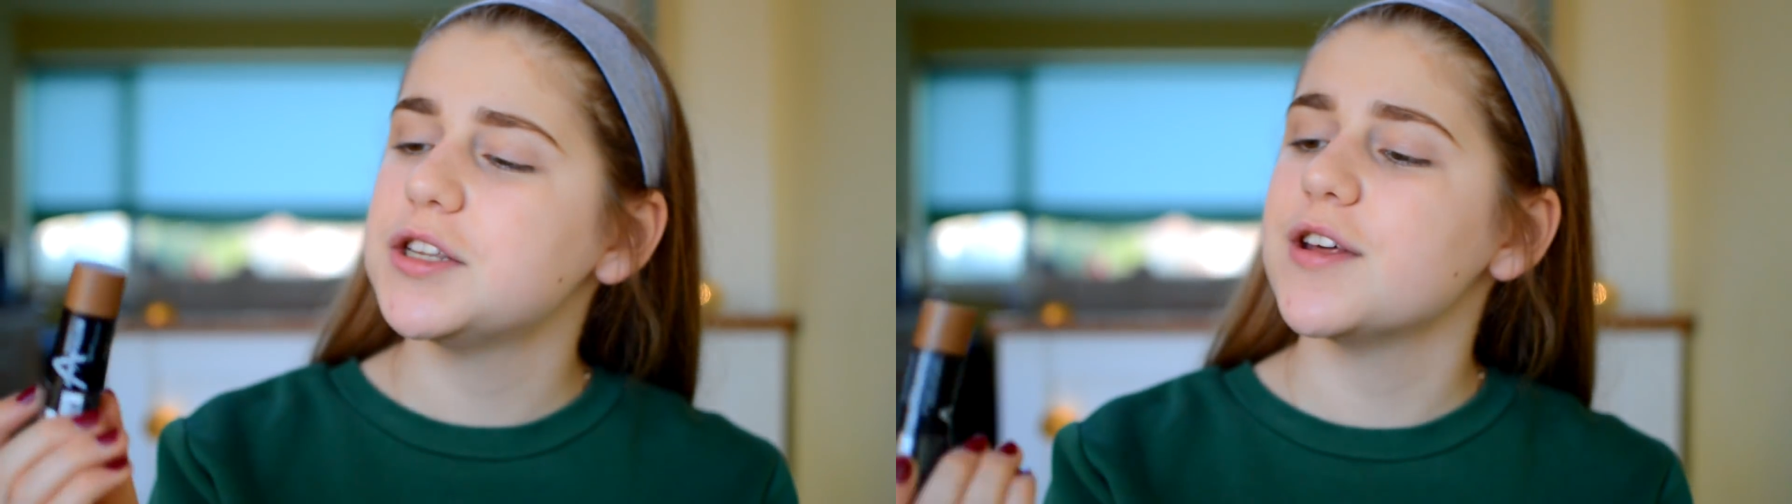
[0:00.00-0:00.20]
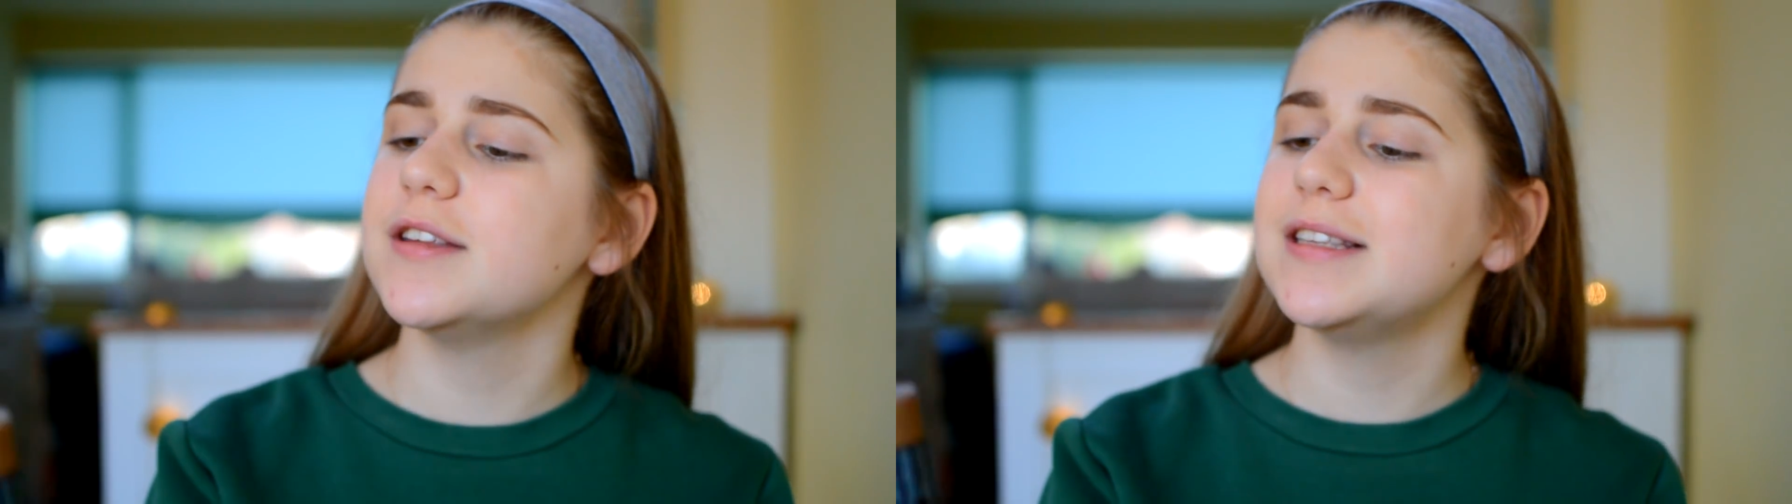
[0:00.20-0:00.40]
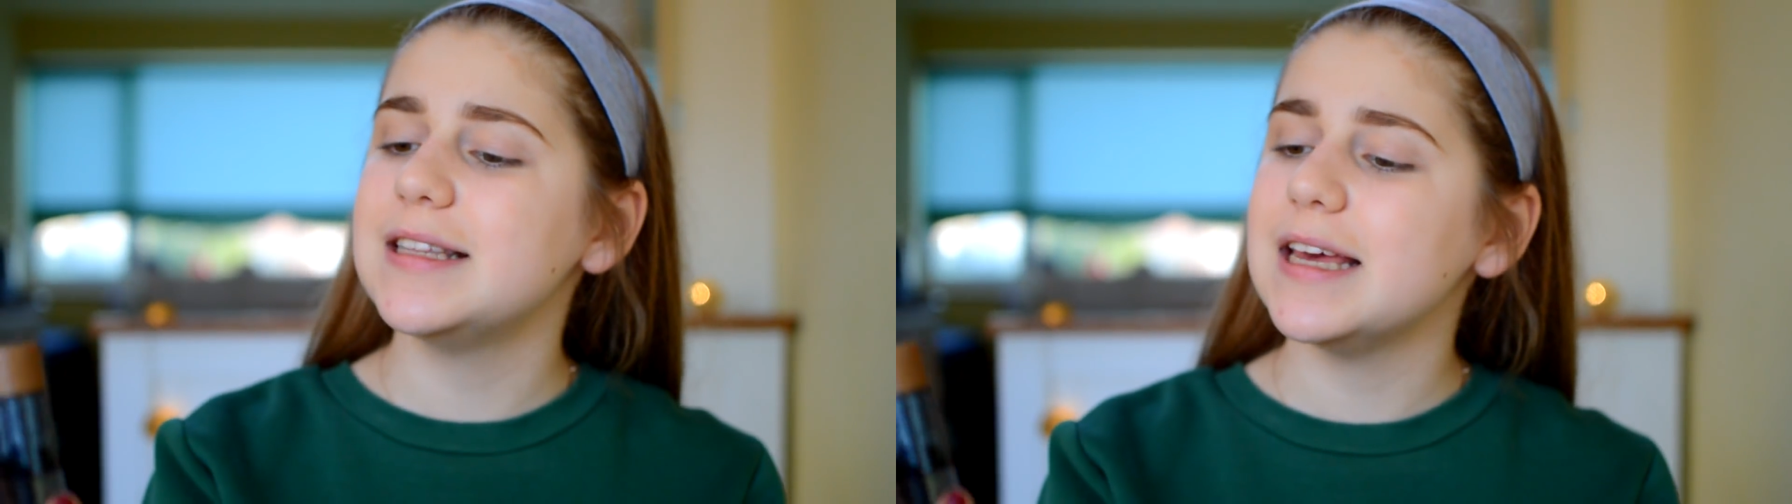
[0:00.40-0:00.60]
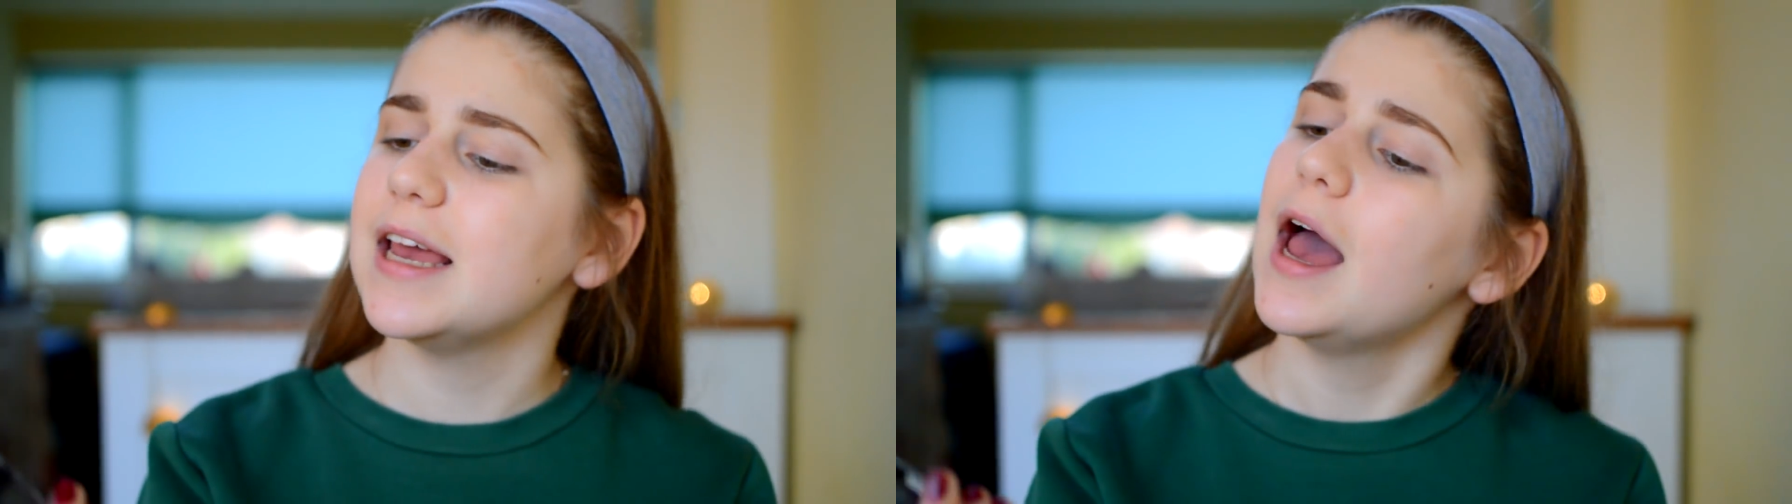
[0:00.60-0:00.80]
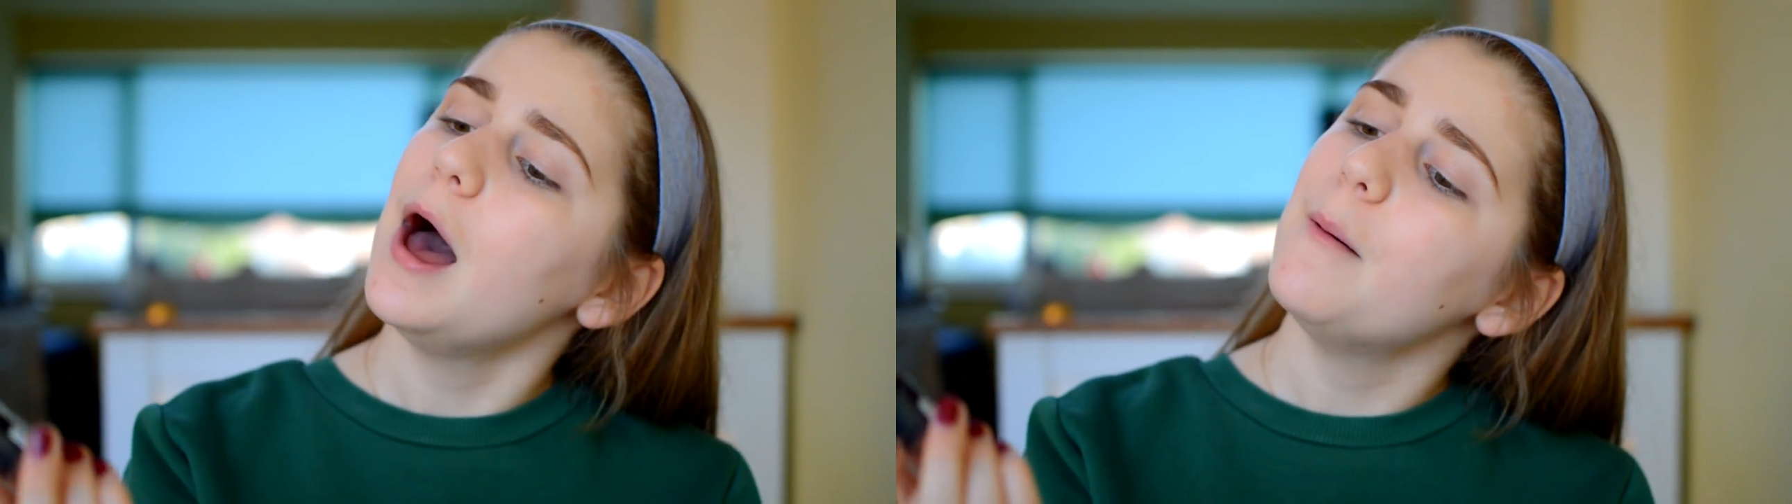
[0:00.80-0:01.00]
So this is
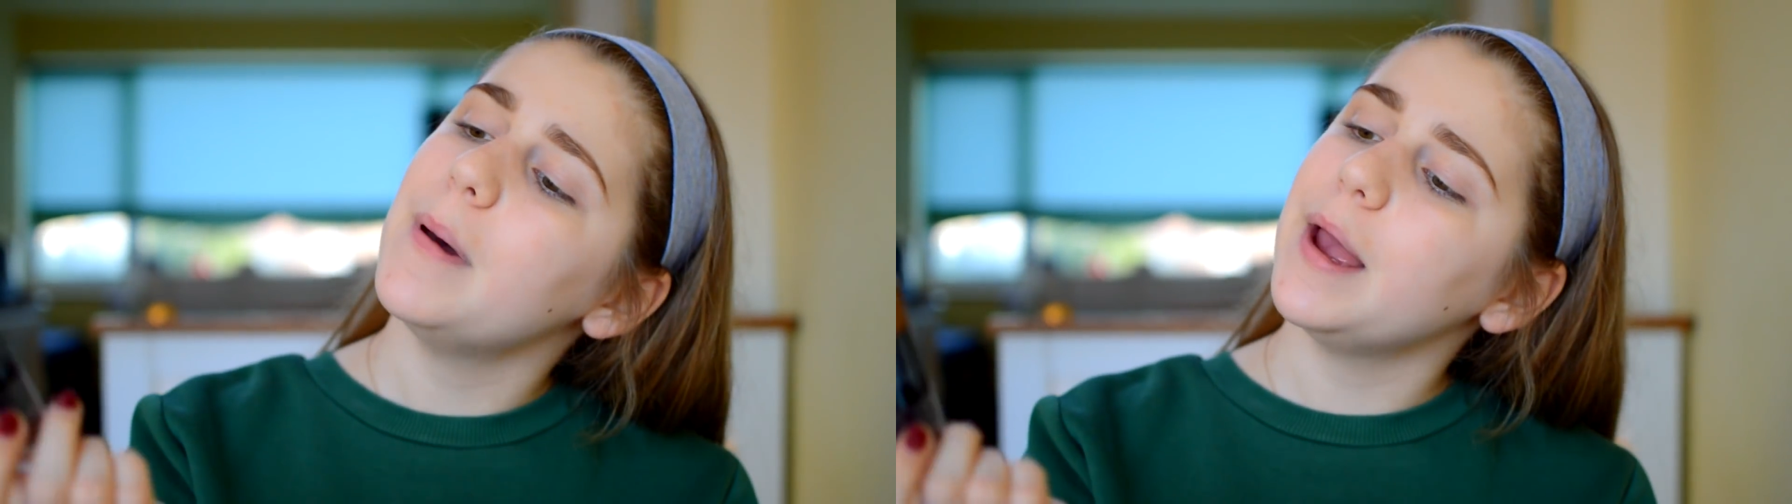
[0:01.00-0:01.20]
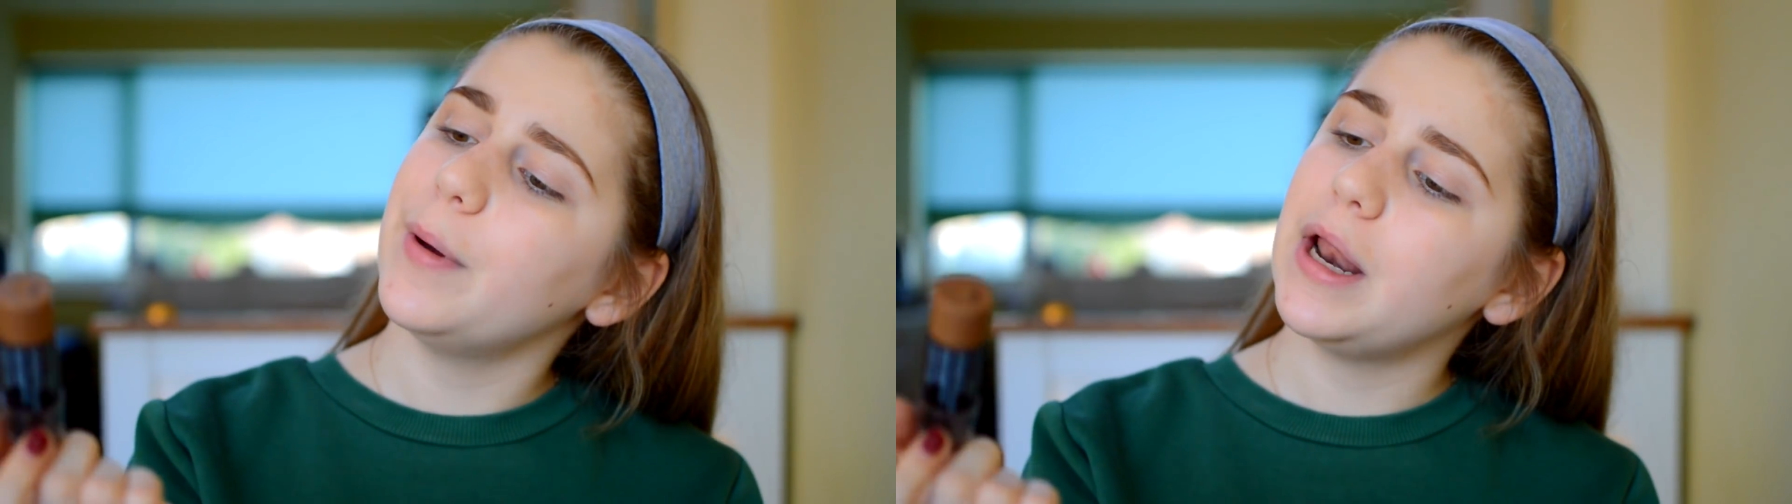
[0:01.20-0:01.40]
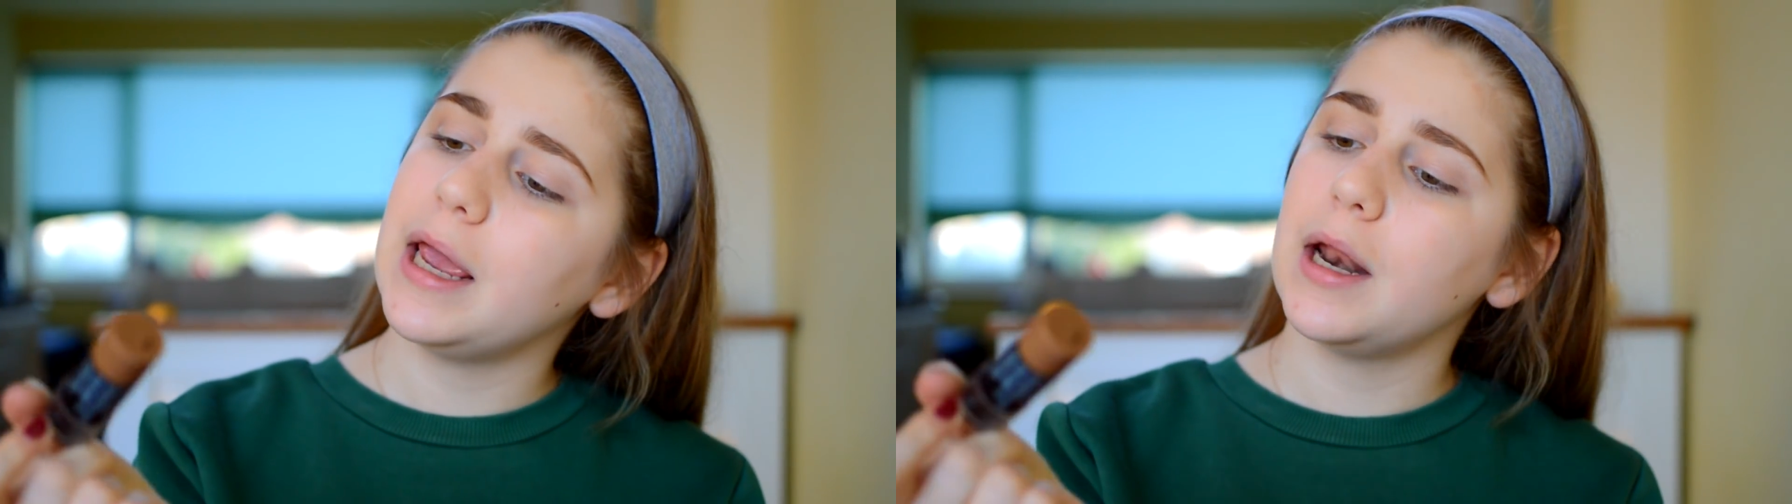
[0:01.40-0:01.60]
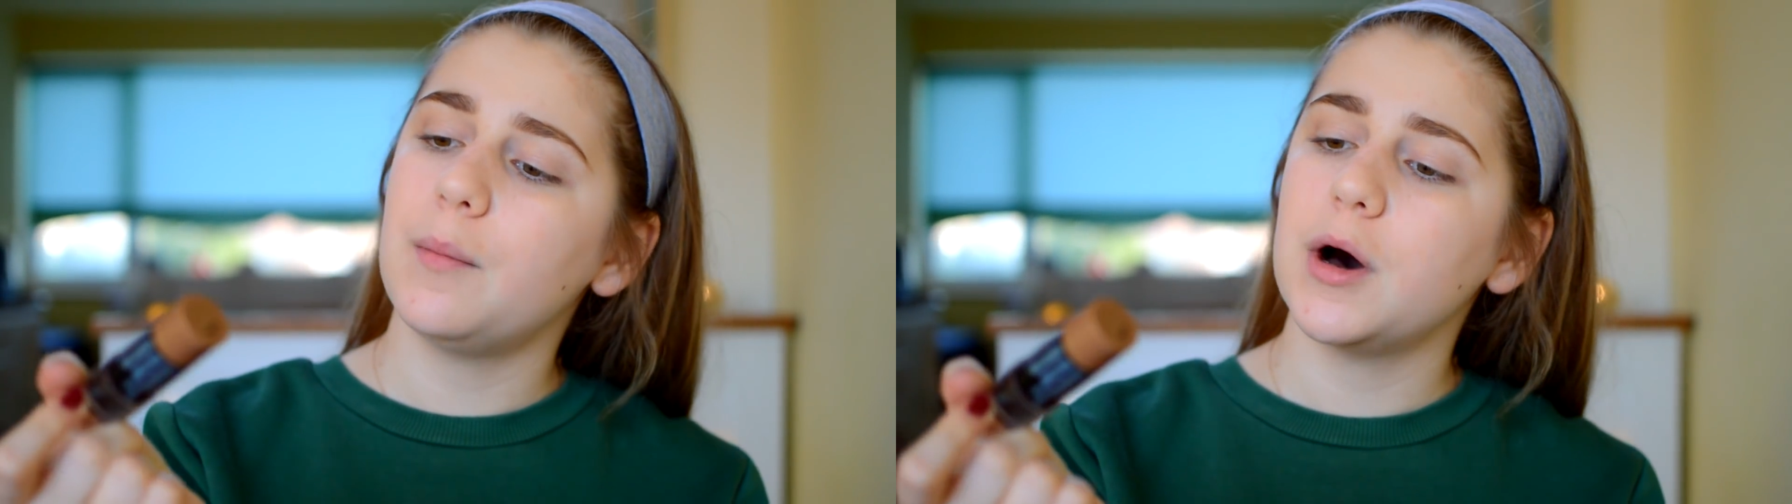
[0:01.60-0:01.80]
the Maybelline